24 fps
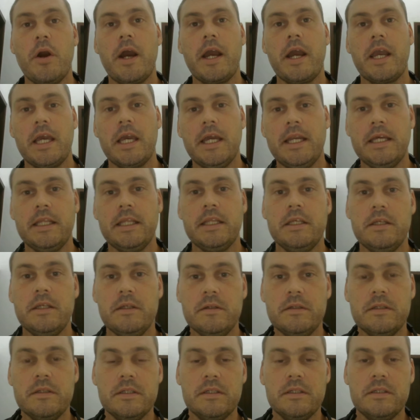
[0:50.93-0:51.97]
getting the
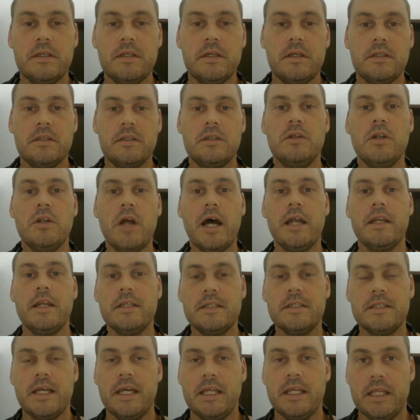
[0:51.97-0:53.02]
users to
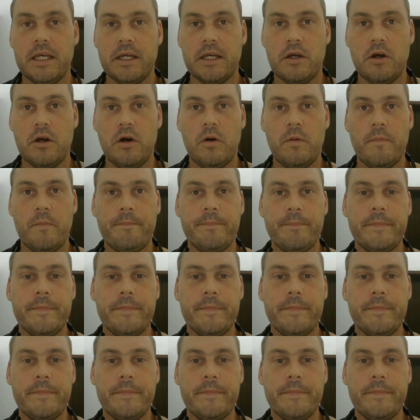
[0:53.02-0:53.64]
understand their goal.